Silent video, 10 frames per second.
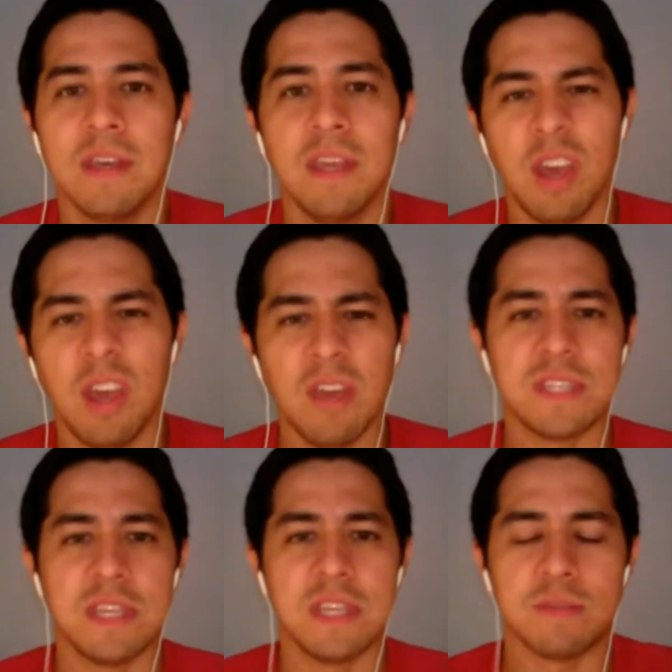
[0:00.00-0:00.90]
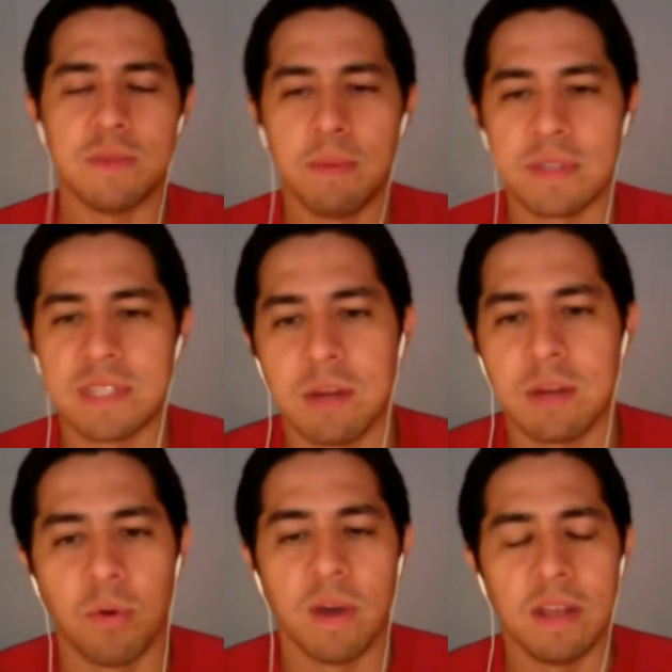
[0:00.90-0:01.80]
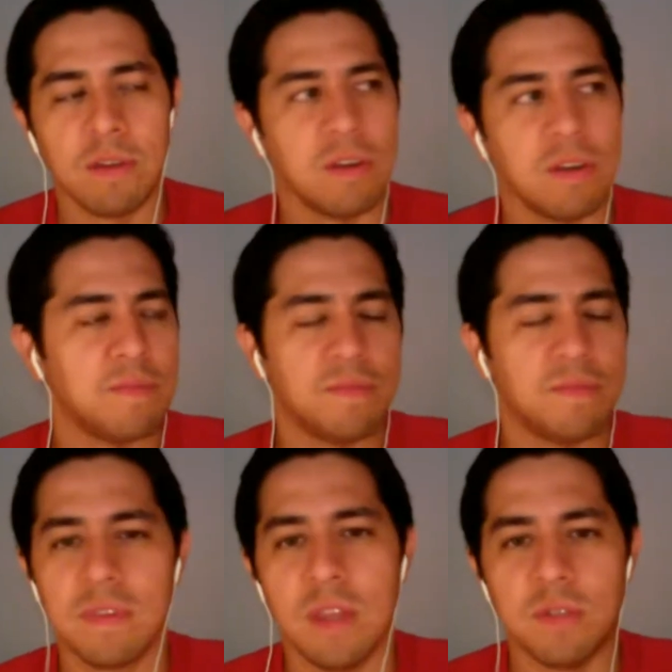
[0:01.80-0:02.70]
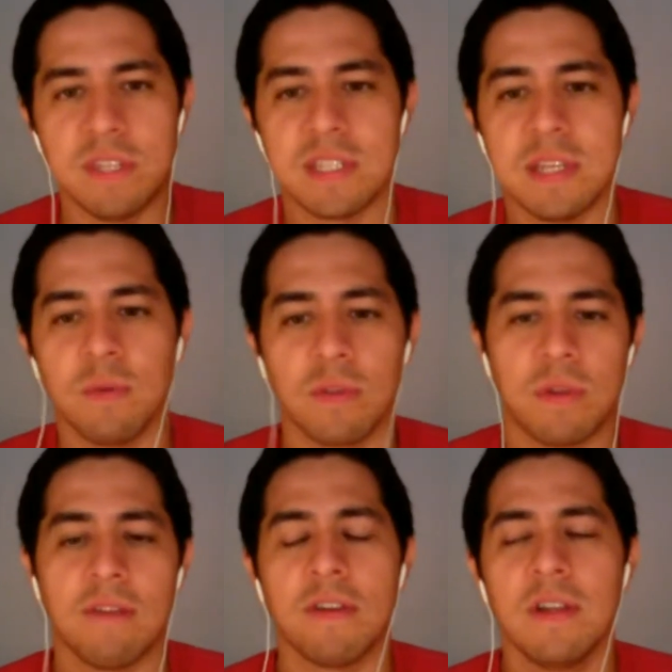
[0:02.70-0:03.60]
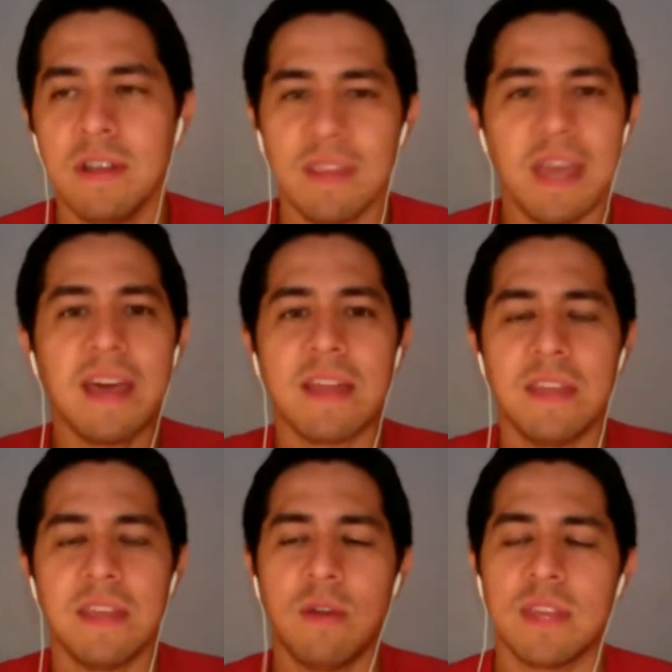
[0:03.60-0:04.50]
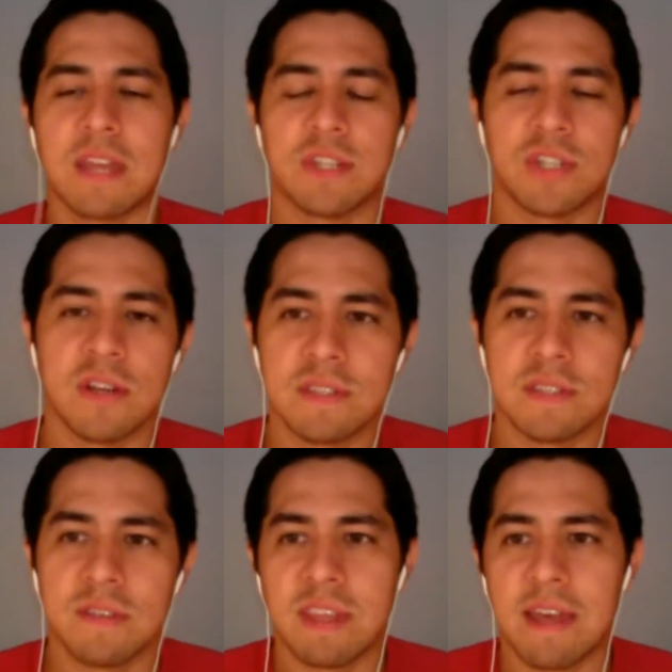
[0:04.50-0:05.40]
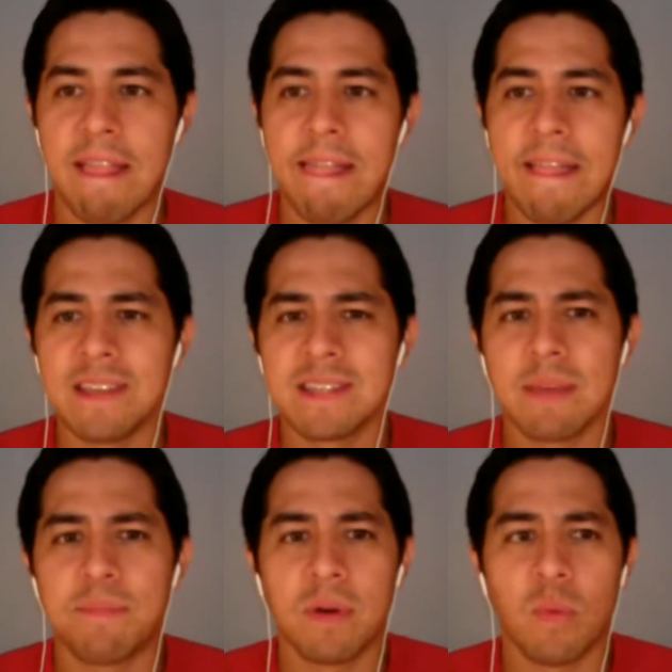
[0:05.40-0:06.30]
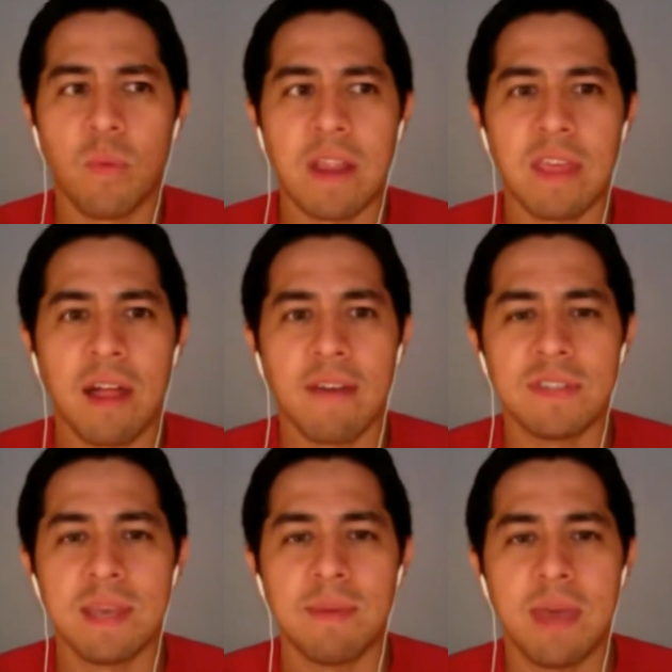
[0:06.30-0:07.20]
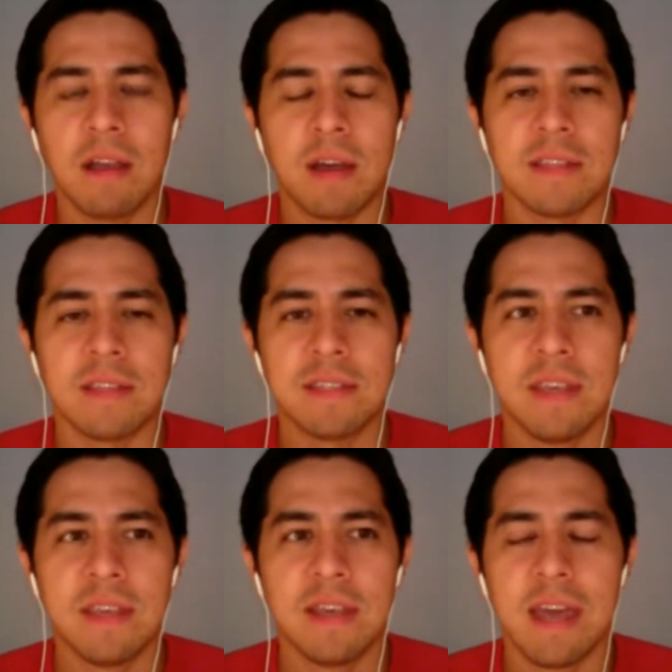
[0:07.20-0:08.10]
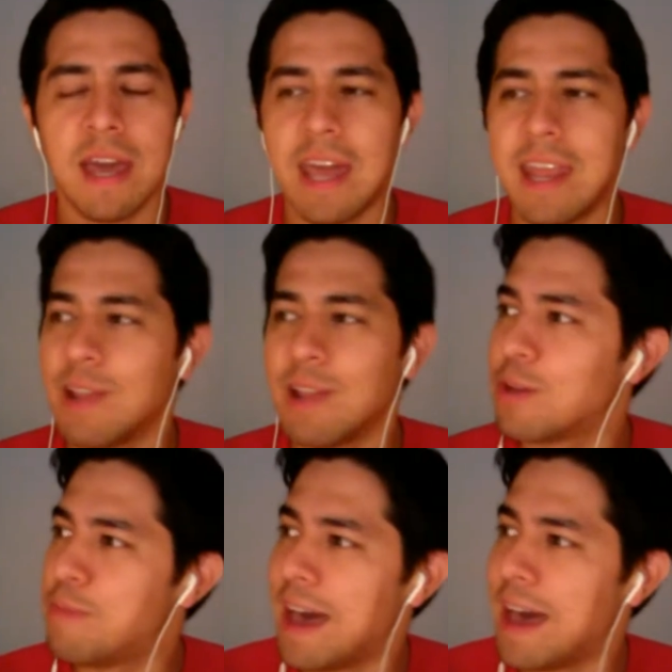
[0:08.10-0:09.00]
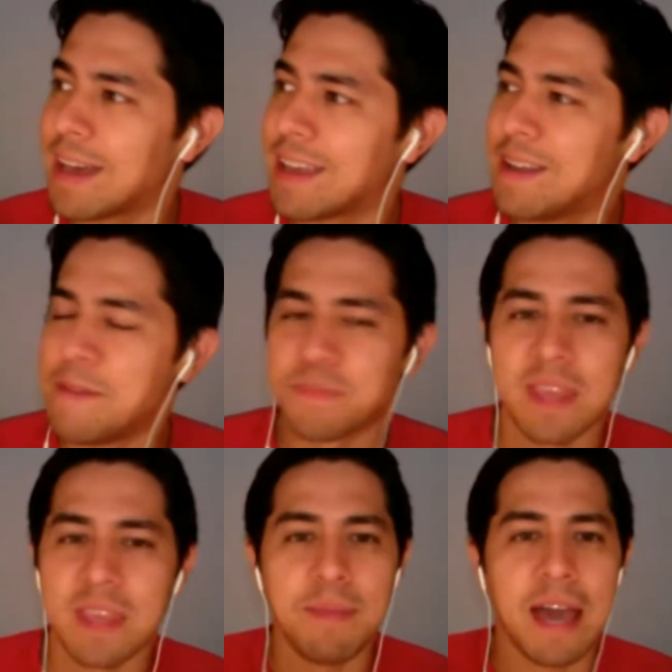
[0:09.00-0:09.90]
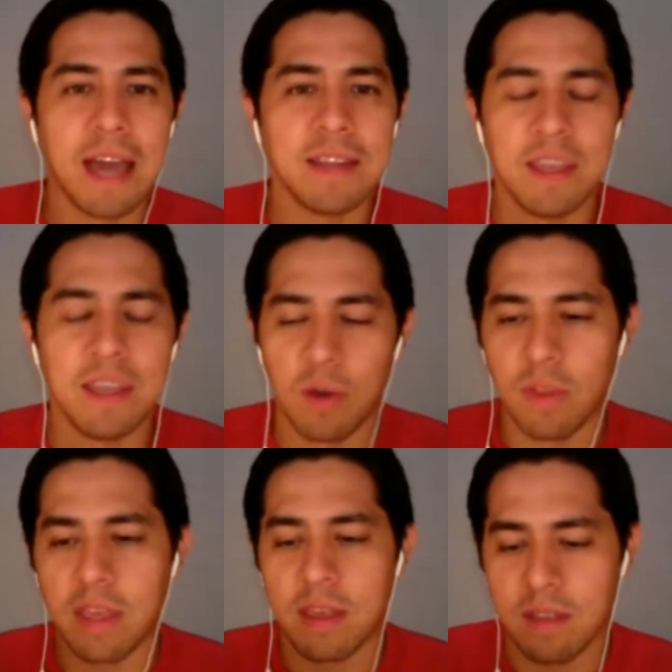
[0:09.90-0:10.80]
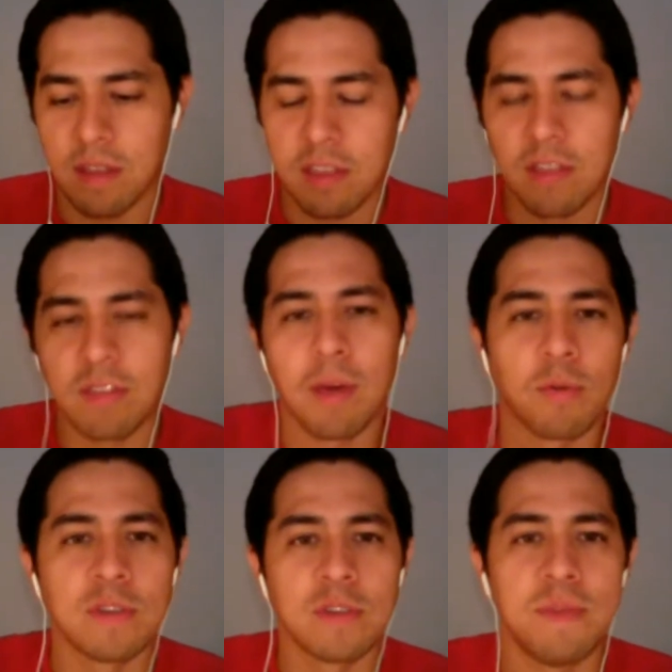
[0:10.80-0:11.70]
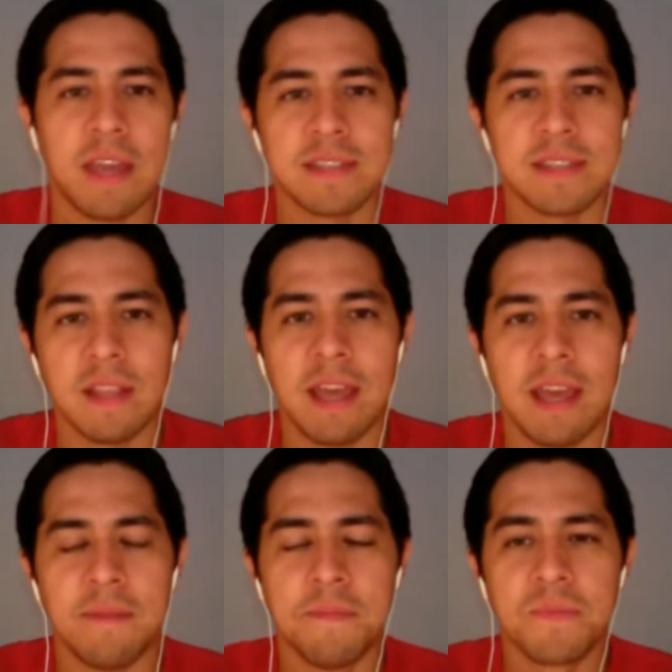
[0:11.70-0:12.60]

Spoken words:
You've seen those people at Cedar Point or Disney World, whatever. They got the shirts and stuff like that. And he's like, but why do they all have the same haircuts? And I look back, and behind, like a couple rows behind us in line,